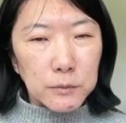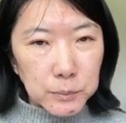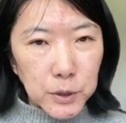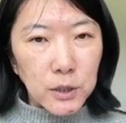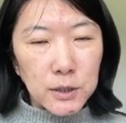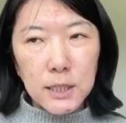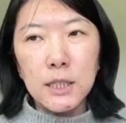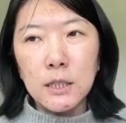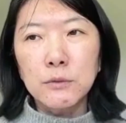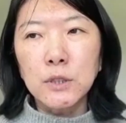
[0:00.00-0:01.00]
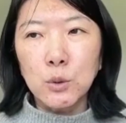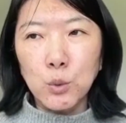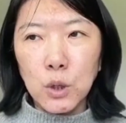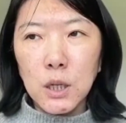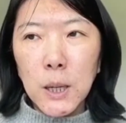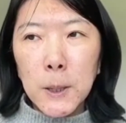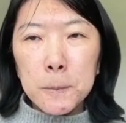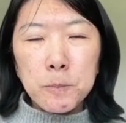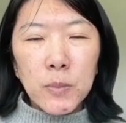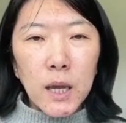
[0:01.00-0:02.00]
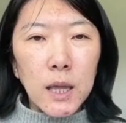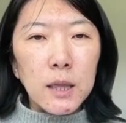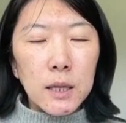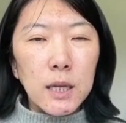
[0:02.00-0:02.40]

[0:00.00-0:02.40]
Because he delivered the work, and